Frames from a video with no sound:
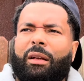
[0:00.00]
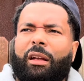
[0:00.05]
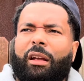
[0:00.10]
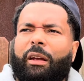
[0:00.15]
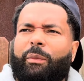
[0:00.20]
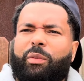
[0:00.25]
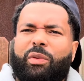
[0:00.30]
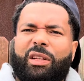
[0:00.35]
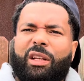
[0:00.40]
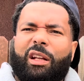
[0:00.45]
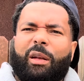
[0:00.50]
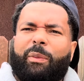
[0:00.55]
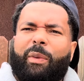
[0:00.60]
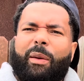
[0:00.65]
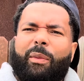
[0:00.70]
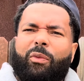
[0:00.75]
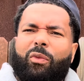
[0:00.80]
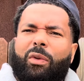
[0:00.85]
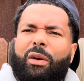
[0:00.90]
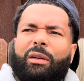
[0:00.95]
He presented
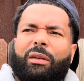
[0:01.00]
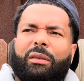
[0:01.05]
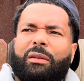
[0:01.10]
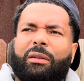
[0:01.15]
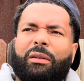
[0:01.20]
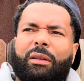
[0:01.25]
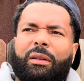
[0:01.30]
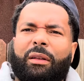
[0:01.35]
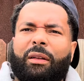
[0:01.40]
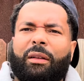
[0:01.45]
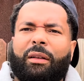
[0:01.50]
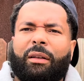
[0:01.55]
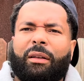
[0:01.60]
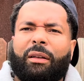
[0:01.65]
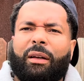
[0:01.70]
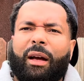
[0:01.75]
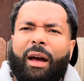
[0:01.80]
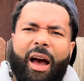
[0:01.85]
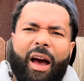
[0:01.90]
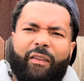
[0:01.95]
paperwork.
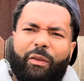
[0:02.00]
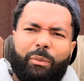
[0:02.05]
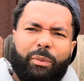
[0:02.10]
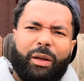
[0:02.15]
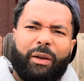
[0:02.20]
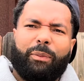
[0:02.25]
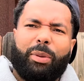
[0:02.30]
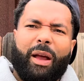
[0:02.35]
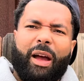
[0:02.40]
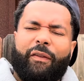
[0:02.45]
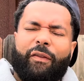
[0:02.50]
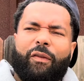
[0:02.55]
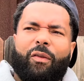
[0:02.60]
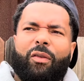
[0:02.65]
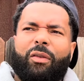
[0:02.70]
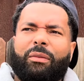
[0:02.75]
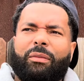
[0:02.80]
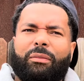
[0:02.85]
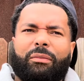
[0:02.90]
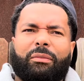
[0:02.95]
I have a big
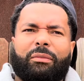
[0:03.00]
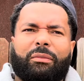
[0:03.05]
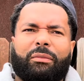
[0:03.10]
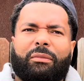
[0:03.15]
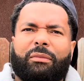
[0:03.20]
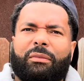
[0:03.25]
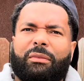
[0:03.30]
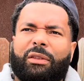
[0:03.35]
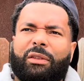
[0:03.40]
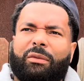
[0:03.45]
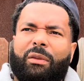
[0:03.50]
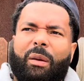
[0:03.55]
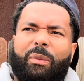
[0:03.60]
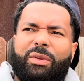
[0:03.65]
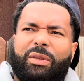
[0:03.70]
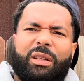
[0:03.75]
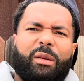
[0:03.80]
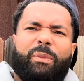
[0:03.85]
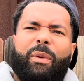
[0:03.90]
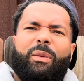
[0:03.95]
platform, so I
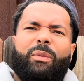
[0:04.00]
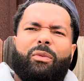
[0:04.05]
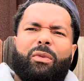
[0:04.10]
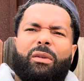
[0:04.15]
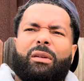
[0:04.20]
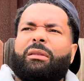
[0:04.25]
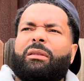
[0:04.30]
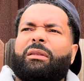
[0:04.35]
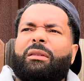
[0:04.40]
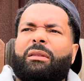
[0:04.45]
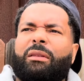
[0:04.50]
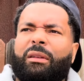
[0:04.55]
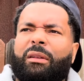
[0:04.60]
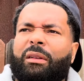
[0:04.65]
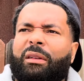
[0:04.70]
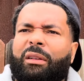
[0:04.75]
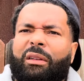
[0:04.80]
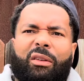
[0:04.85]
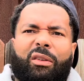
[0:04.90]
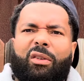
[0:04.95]
present the paperwork.
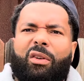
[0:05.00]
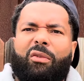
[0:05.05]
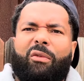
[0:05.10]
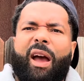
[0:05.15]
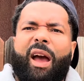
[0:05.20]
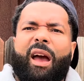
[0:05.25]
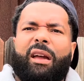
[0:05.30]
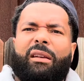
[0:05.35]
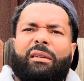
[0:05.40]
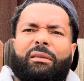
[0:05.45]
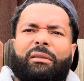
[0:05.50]
You're a rat.